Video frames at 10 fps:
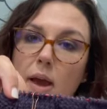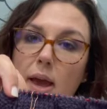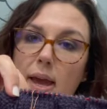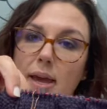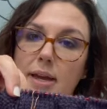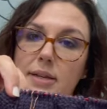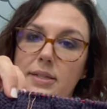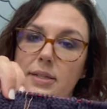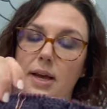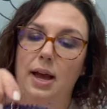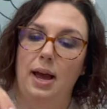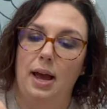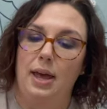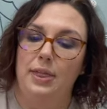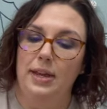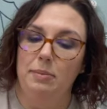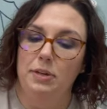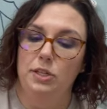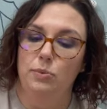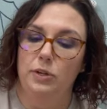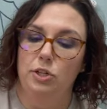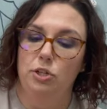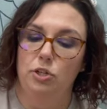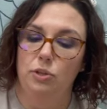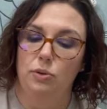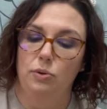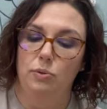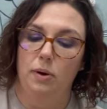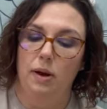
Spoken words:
And I think I'm going to switch to